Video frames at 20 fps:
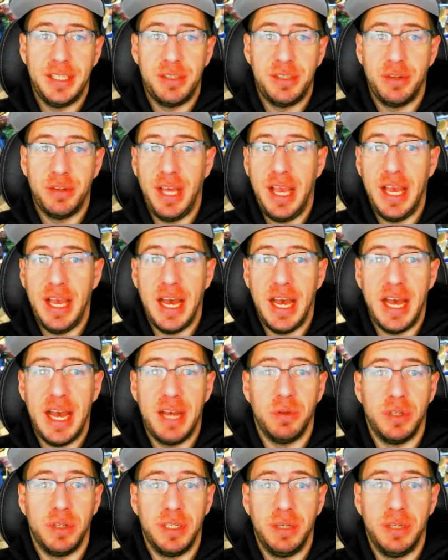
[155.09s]
So the
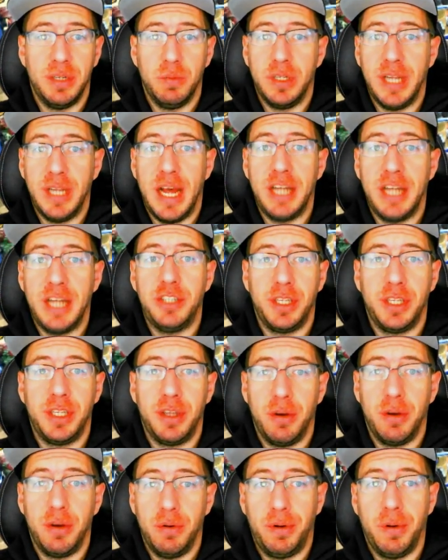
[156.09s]
AI will naturally
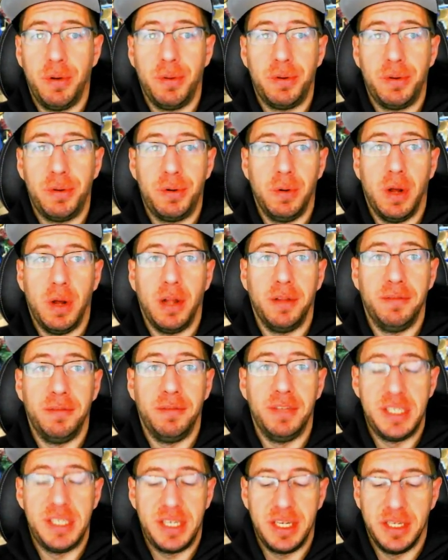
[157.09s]
go through all
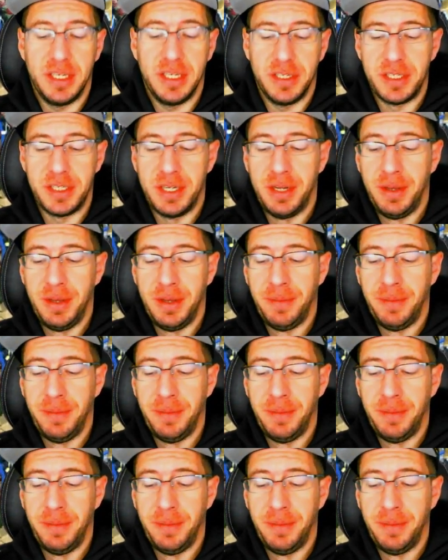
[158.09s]
of the skills.